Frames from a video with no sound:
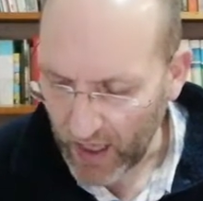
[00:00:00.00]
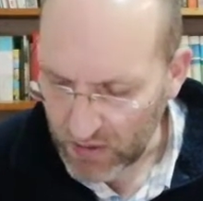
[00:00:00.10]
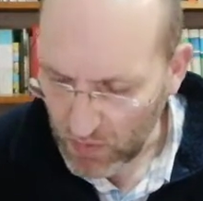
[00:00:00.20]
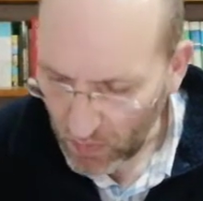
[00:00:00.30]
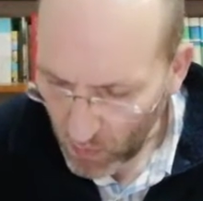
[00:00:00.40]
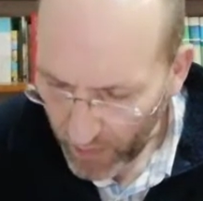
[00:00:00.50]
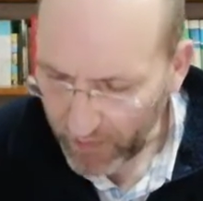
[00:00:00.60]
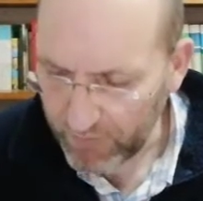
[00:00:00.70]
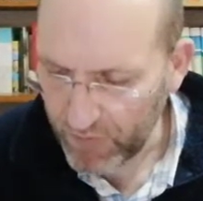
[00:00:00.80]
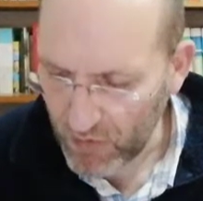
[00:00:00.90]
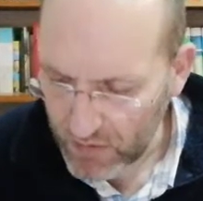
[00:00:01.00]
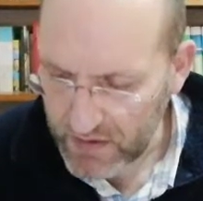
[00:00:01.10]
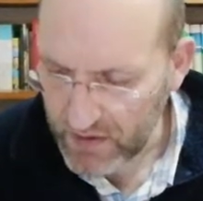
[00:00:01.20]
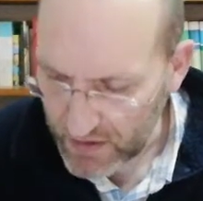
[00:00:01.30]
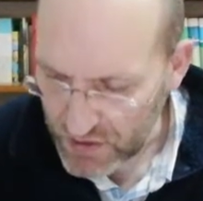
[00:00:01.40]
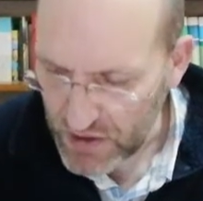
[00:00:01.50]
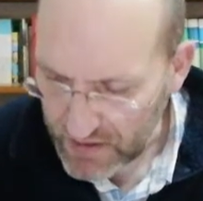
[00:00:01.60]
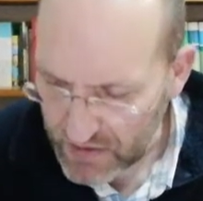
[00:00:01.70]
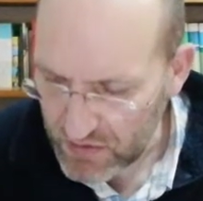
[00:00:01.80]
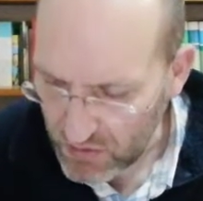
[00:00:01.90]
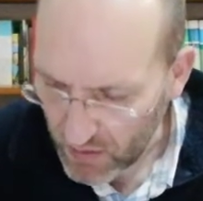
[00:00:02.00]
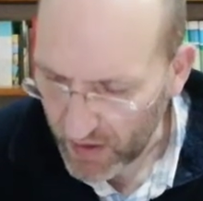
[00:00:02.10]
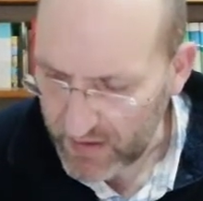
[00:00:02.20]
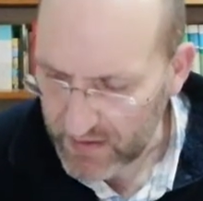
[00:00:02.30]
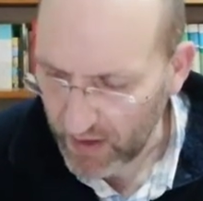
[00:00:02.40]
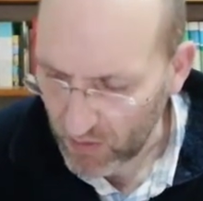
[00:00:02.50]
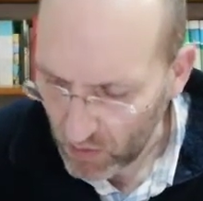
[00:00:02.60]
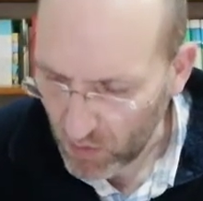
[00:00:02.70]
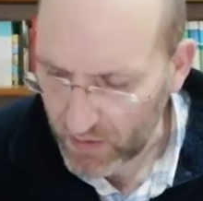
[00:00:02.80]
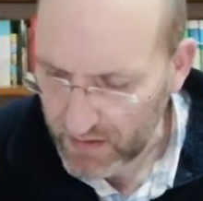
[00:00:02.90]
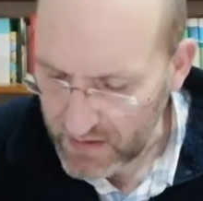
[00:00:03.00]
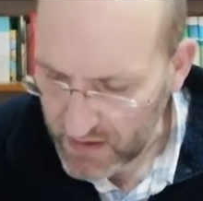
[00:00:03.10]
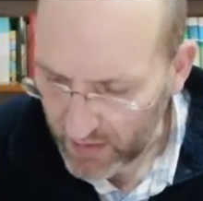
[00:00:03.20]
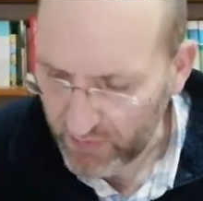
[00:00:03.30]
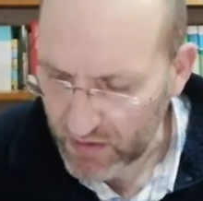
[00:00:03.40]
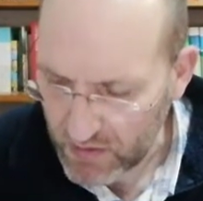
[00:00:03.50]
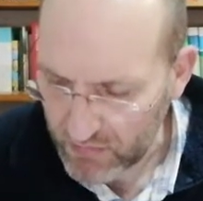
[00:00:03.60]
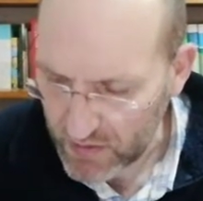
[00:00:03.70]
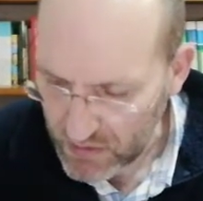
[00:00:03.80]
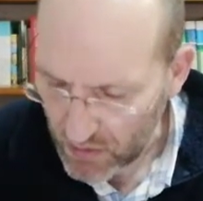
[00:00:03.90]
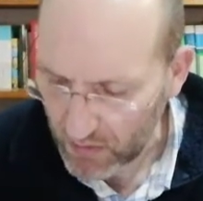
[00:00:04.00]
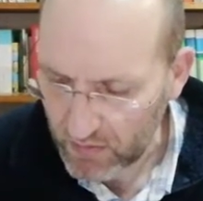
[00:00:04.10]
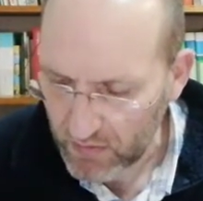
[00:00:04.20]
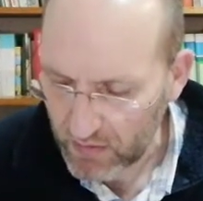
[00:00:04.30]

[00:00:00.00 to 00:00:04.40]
as we wait for your Son, Jesus Christ, our Lord and Saviour, to return.